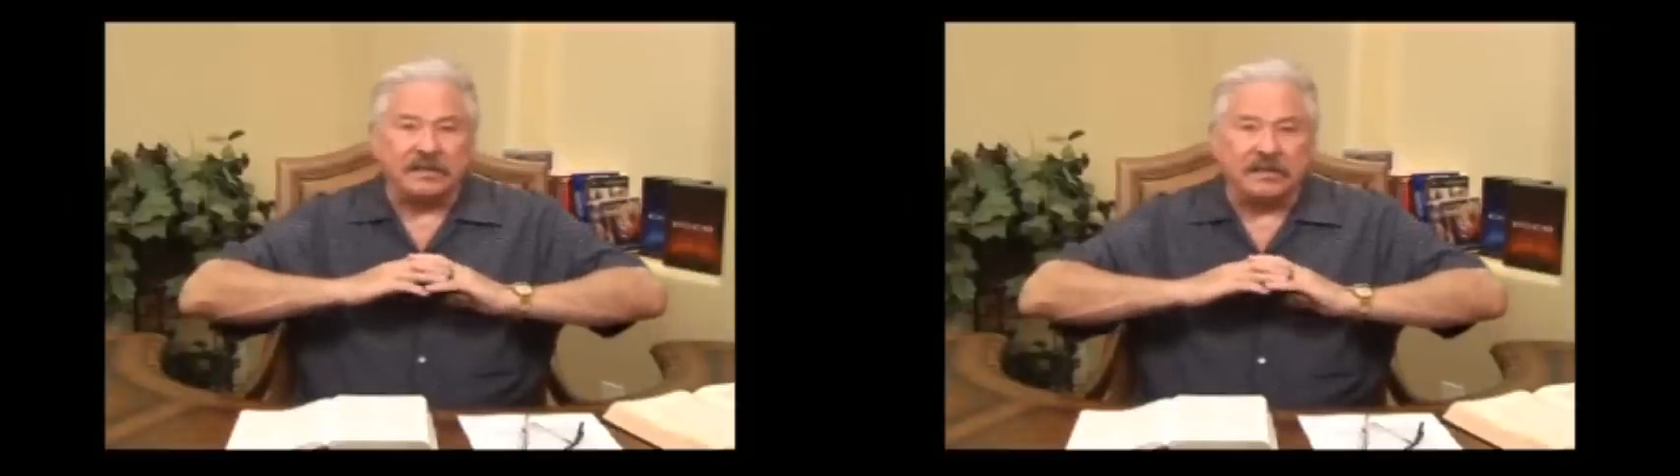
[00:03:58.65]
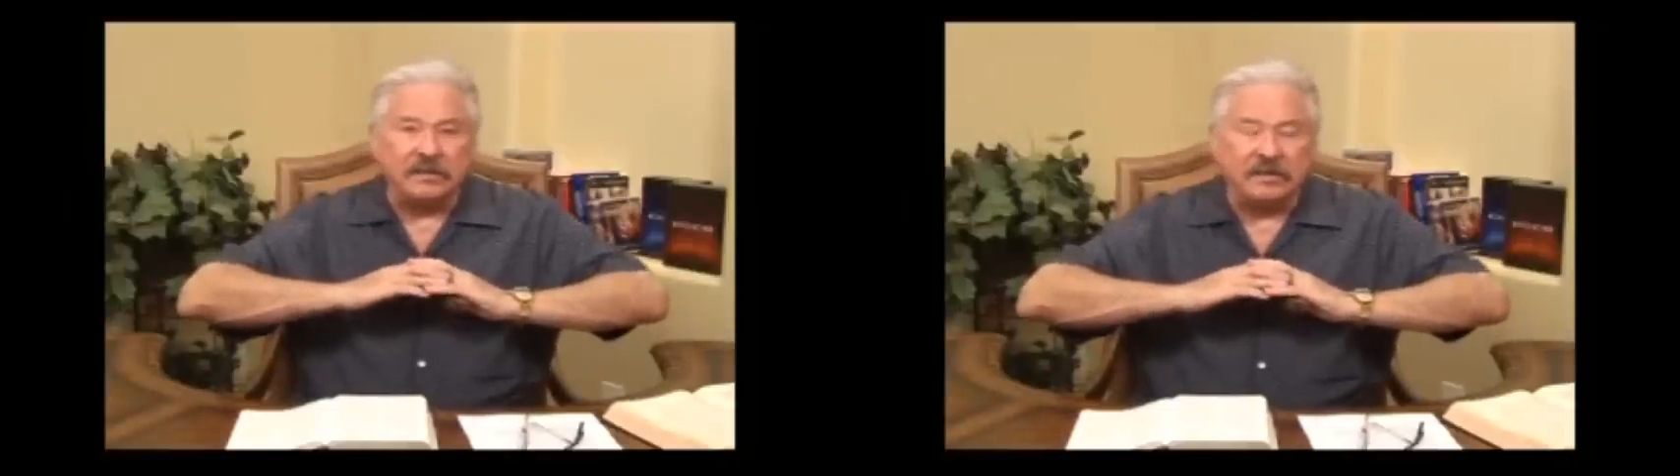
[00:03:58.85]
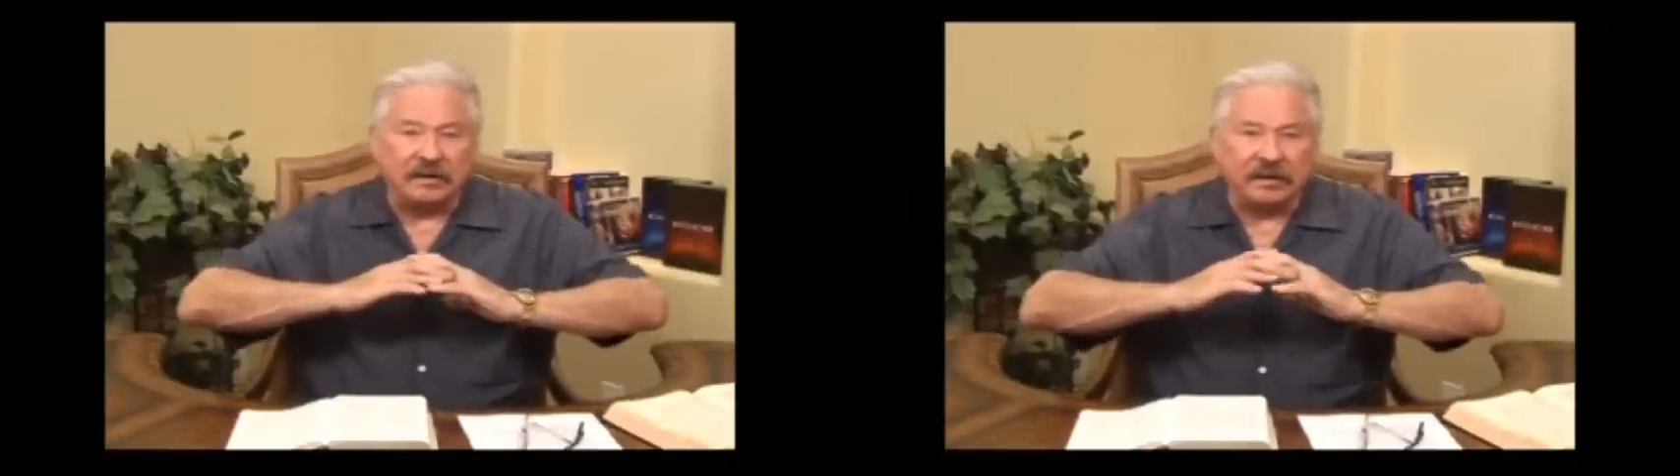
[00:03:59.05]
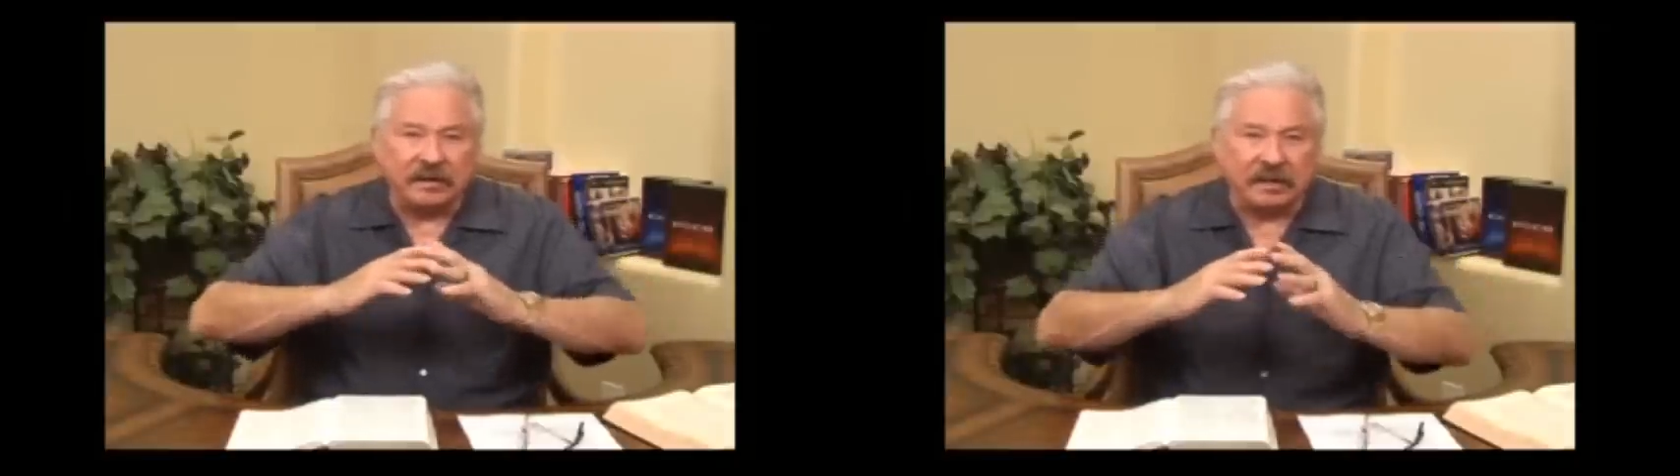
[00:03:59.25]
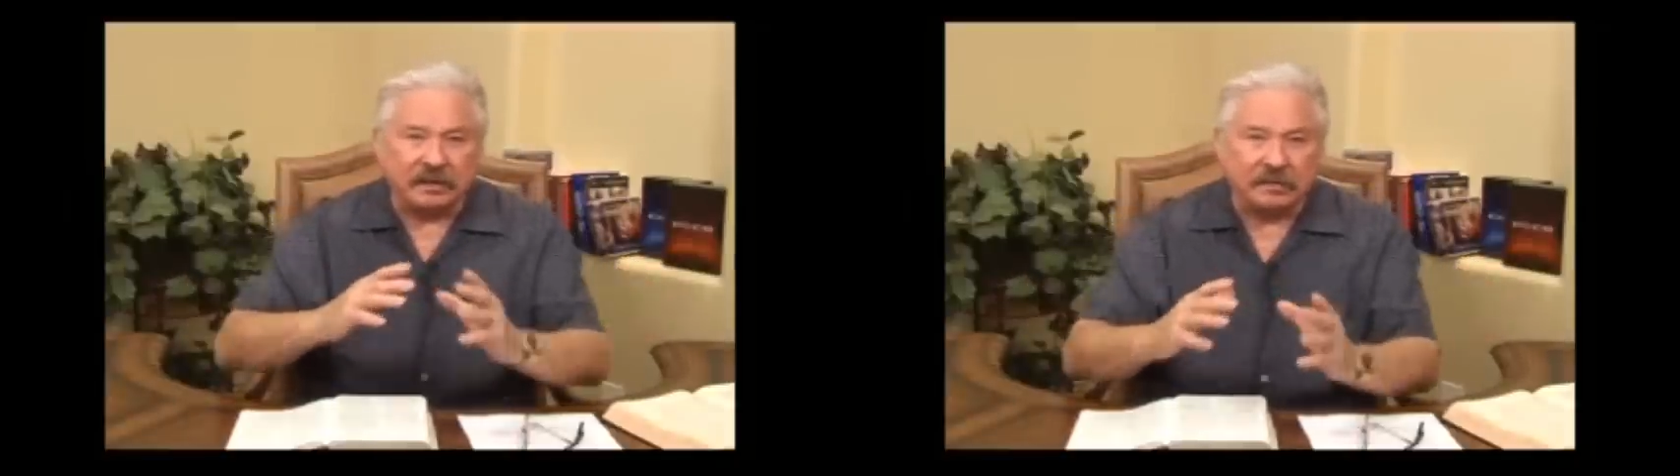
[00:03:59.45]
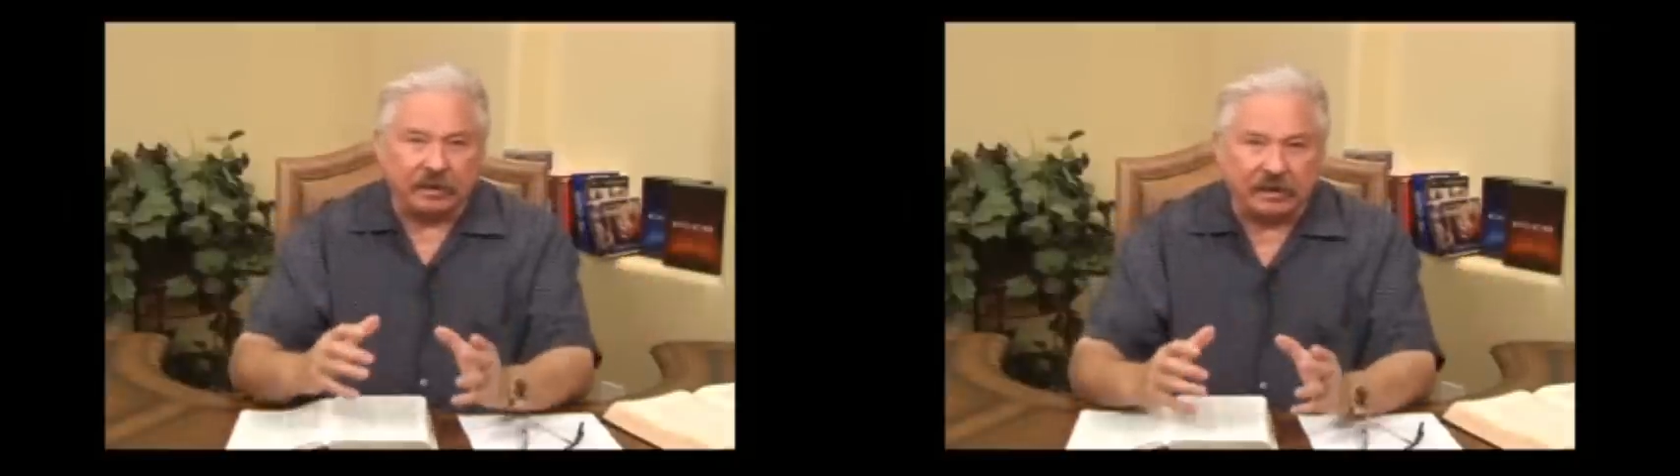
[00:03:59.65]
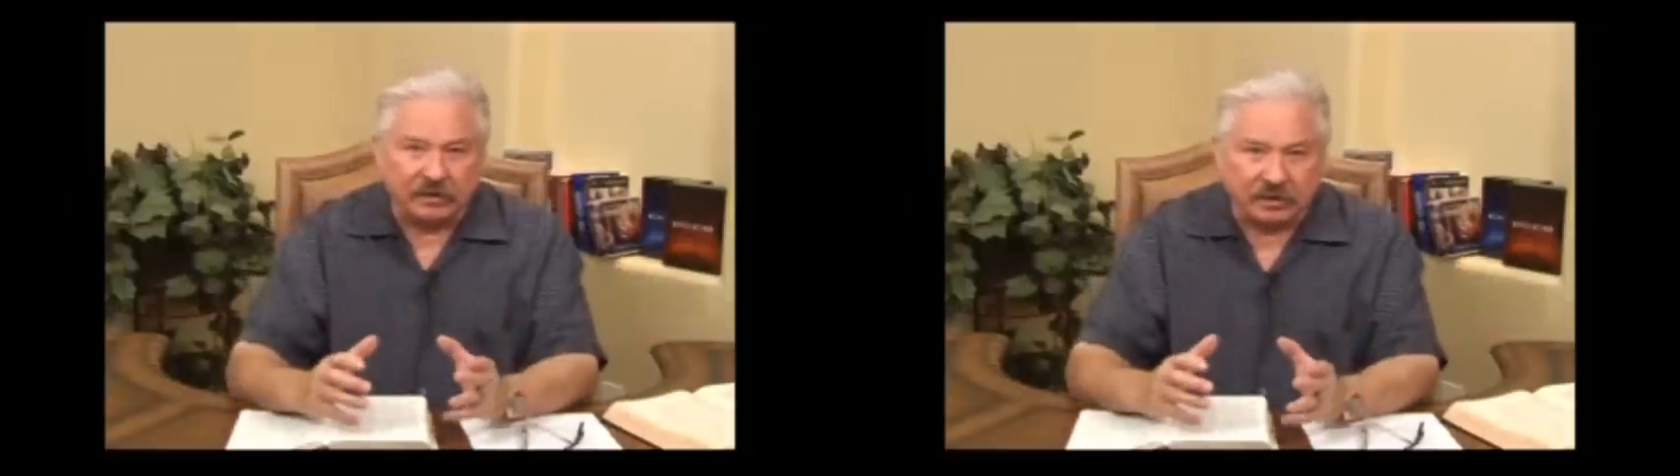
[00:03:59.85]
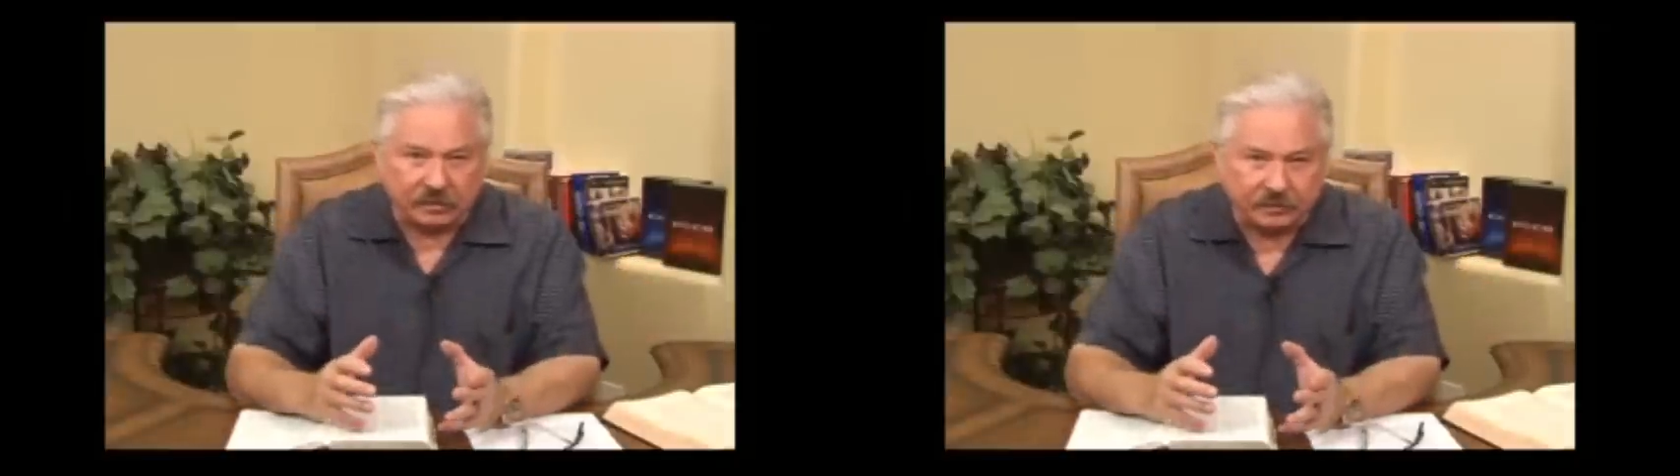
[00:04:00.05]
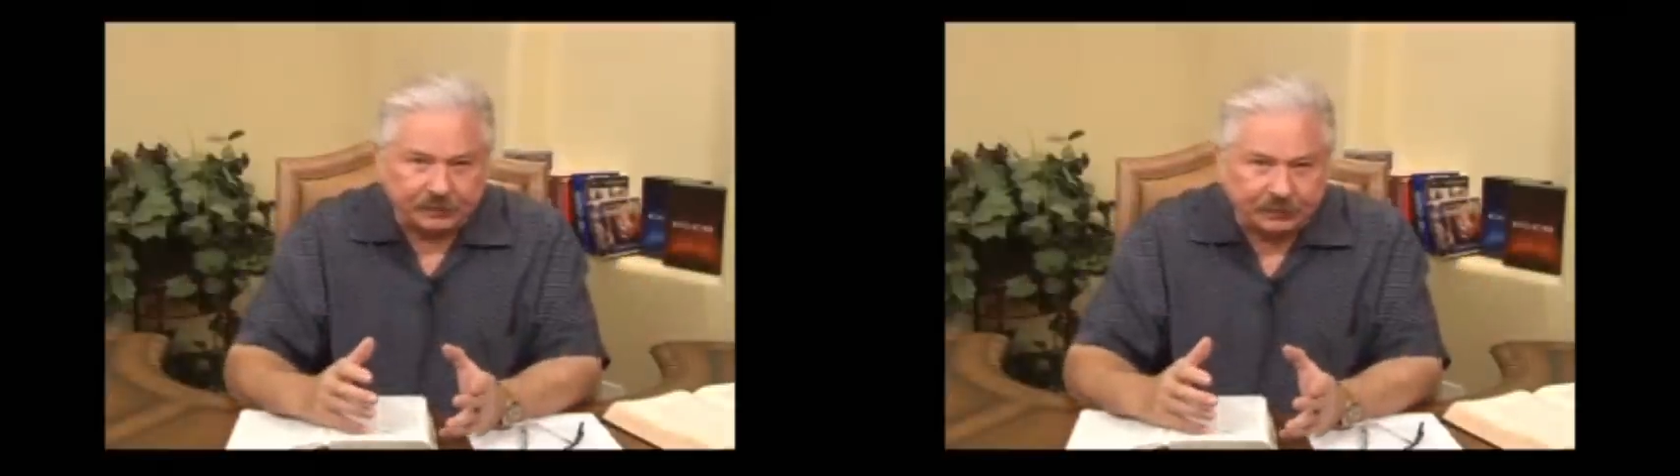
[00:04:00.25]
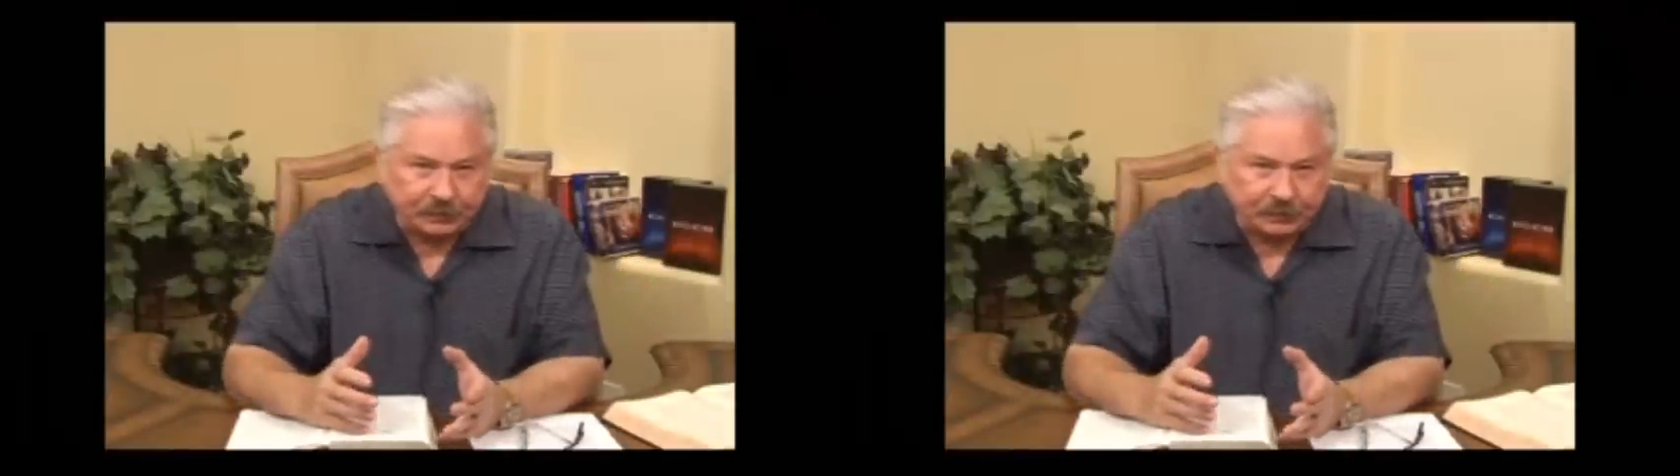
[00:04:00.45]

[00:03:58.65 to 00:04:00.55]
nuclear explosion